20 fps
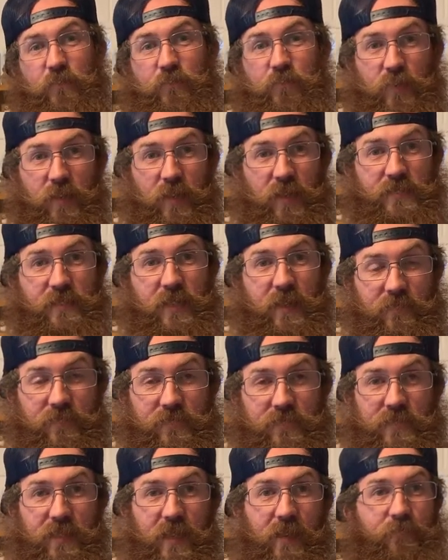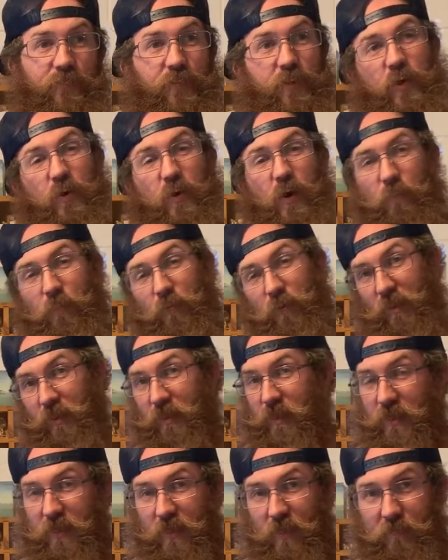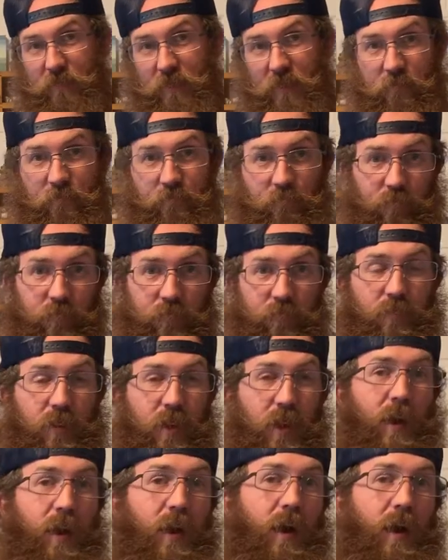If you guys haven't seen that video, I'll put a link up there for you.